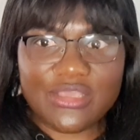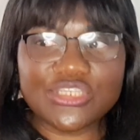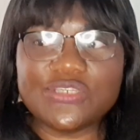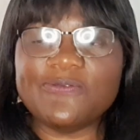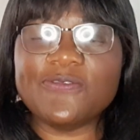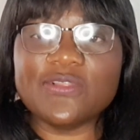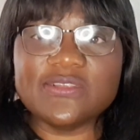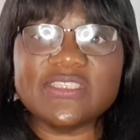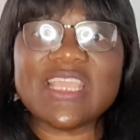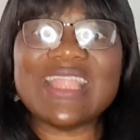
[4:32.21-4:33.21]
She
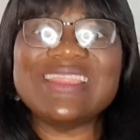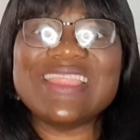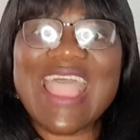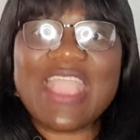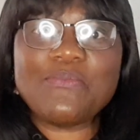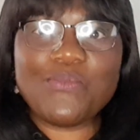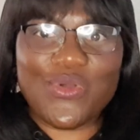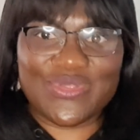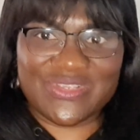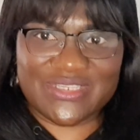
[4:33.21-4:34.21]
volunteered 9
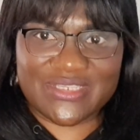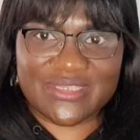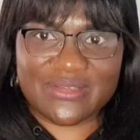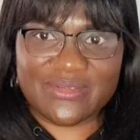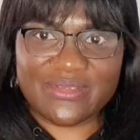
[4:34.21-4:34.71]
months.